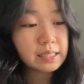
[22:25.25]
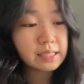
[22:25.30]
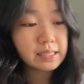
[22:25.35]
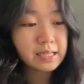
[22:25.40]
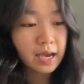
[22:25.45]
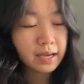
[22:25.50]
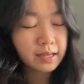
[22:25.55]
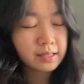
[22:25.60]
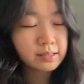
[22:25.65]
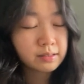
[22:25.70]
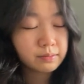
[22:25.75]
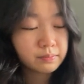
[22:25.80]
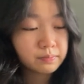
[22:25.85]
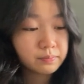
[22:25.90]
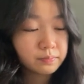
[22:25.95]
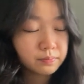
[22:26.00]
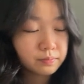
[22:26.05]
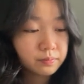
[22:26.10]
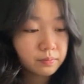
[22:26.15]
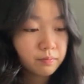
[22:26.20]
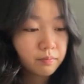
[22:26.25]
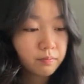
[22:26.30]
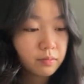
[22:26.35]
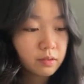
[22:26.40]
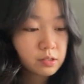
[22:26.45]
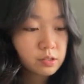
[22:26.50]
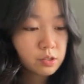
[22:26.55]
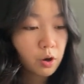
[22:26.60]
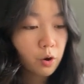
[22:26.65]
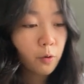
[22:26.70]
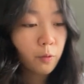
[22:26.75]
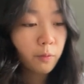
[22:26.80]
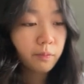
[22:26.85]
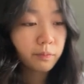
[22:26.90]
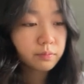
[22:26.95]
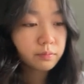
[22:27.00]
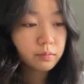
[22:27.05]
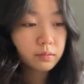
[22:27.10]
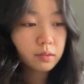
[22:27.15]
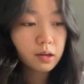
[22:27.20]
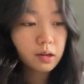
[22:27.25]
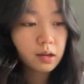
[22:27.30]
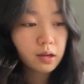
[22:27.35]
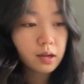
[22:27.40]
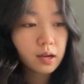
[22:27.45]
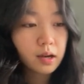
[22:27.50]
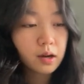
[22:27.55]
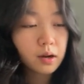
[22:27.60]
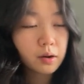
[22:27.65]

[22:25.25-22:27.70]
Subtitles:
the 3D text. So